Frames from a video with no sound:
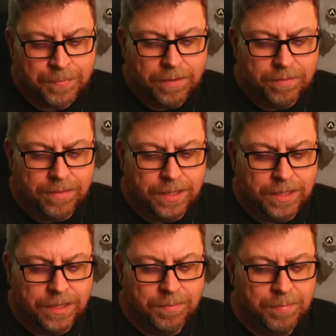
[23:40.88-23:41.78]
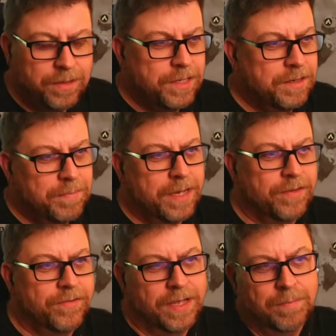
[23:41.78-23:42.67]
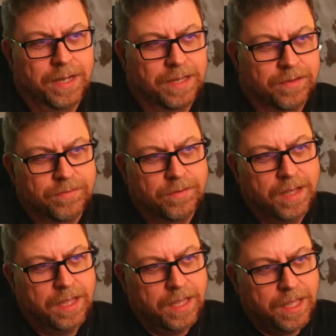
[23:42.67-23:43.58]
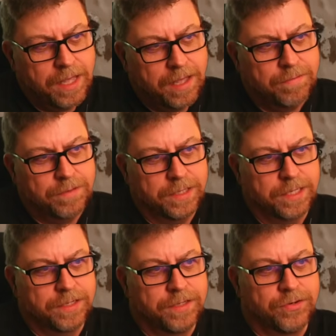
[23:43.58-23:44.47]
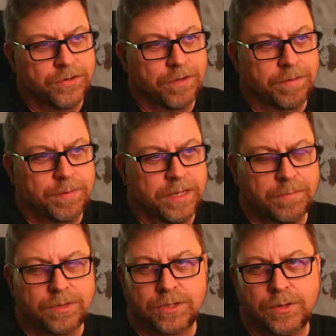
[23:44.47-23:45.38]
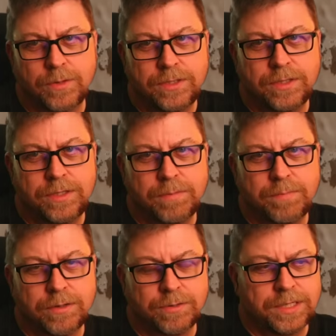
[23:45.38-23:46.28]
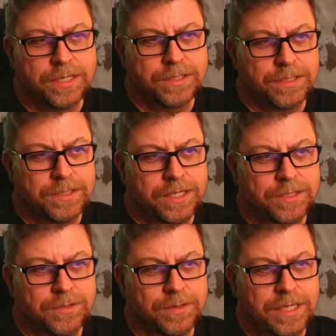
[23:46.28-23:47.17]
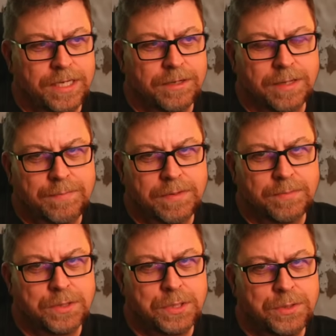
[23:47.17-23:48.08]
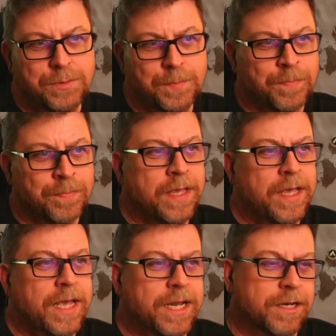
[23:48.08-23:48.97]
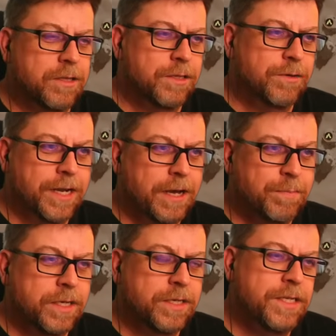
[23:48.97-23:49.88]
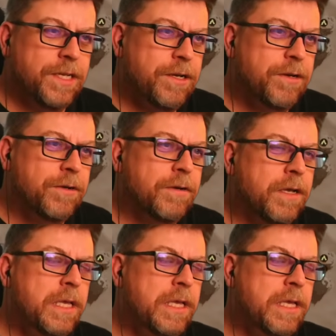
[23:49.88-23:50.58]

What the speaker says: the ability to make a Sandbike is heavily contingent on being able to go into the Imperial testing station or the Eco Lab number 2 and clear it out. Because in here,